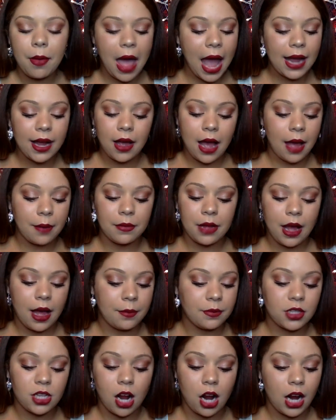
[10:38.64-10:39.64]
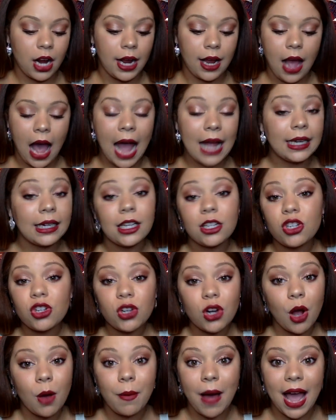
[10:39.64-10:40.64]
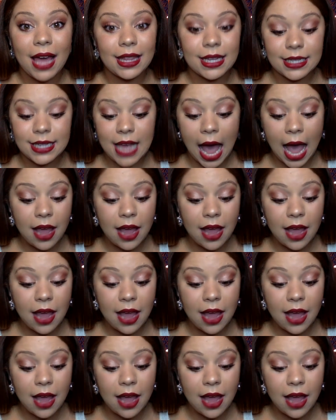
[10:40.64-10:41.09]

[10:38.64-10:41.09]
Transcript: I'm sorry. I need you to go buy this.